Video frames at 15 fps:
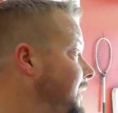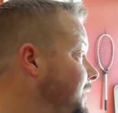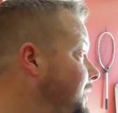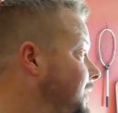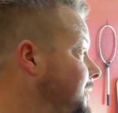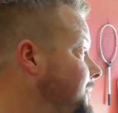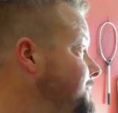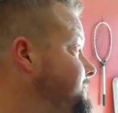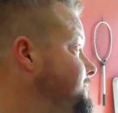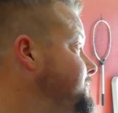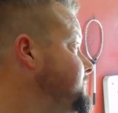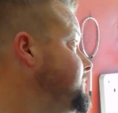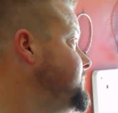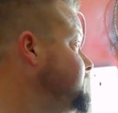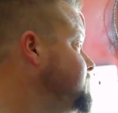Um,
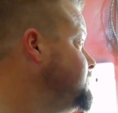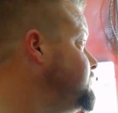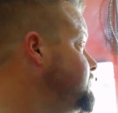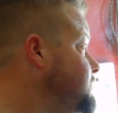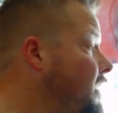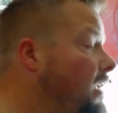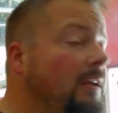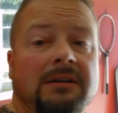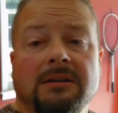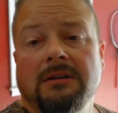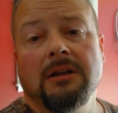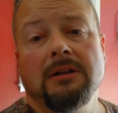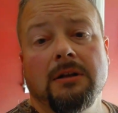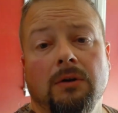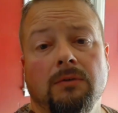
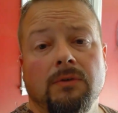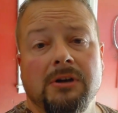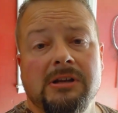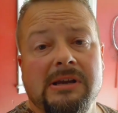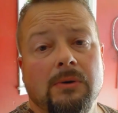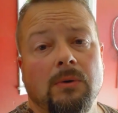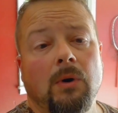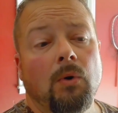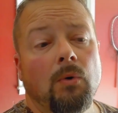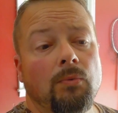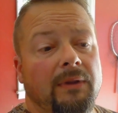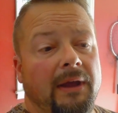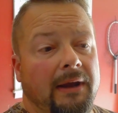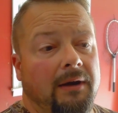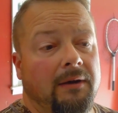a little over a year
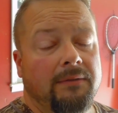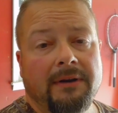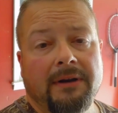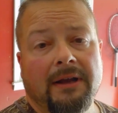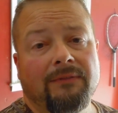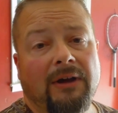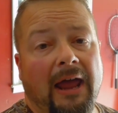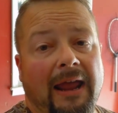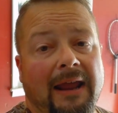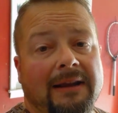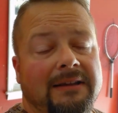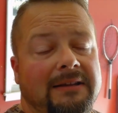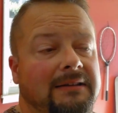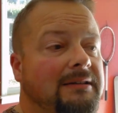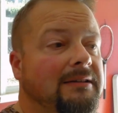old now that I've
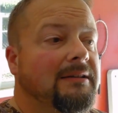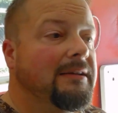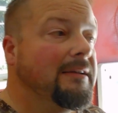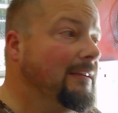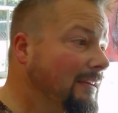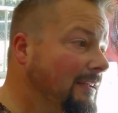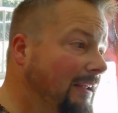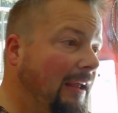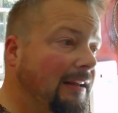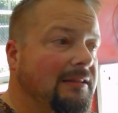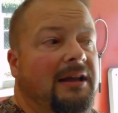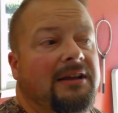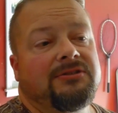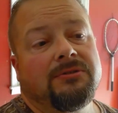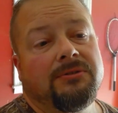had it.
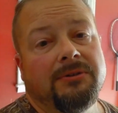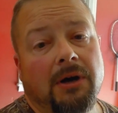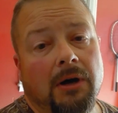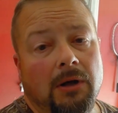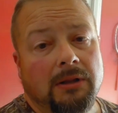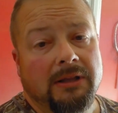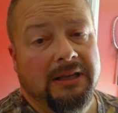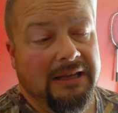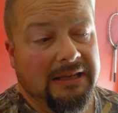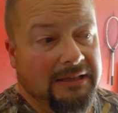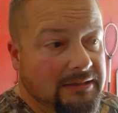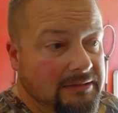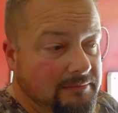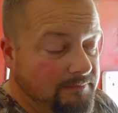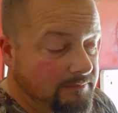Headlights are dull
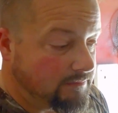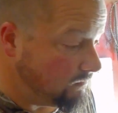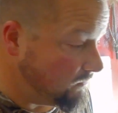again.